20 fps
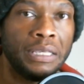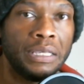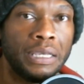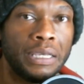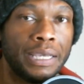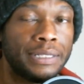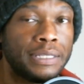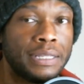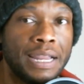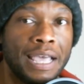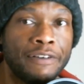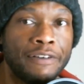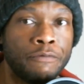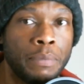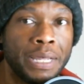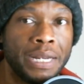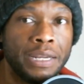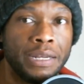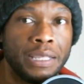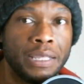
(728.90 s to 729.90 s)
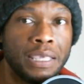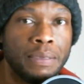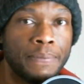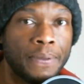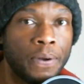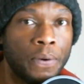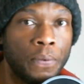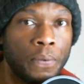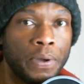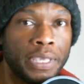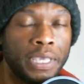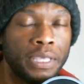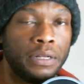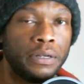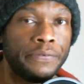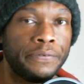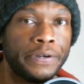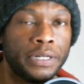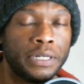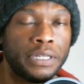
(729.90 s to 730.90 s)
It didn't have money to keep going.
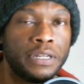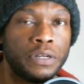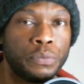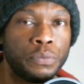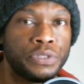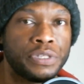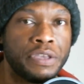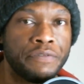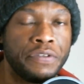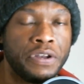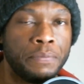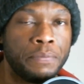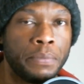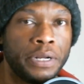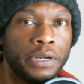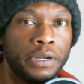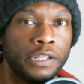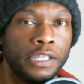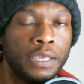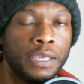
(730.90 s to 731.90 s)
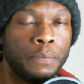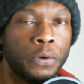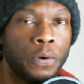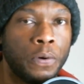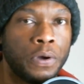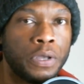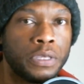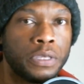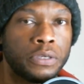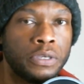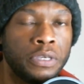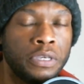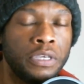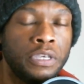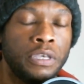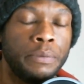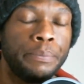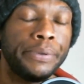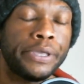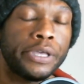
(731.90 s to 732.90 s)
Hillary Clinton was giving it money to keep going.
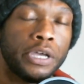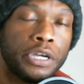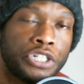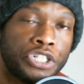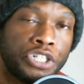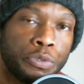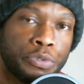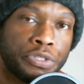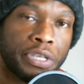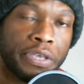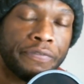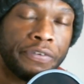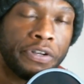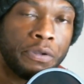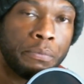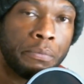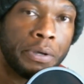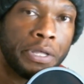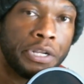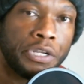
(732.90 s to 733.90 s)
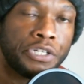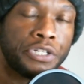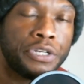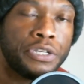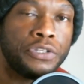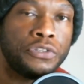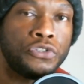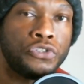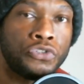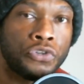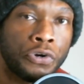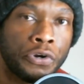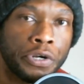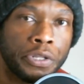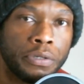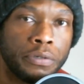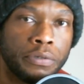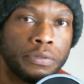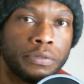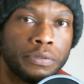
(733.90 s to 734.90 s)
Because she was giving it money, she
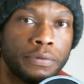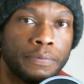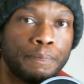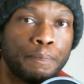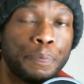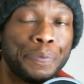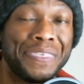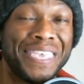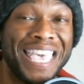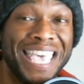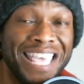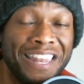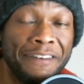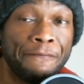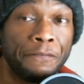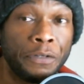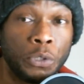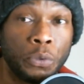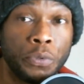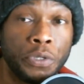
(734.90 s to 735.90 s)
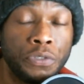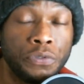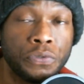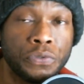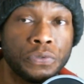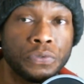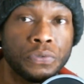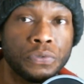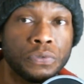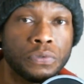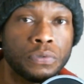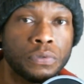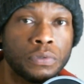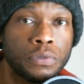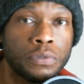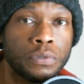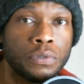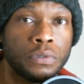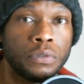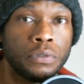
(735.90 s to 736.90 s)
exerted influence
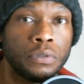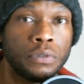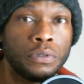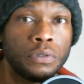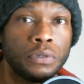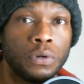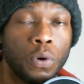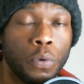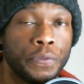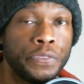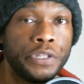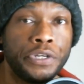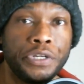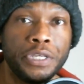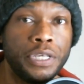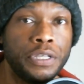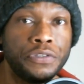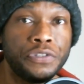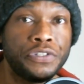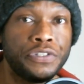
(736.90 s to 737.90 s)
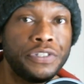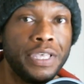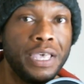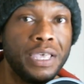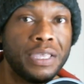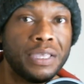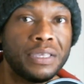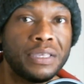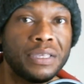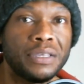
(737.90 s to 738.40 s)
on the DNC.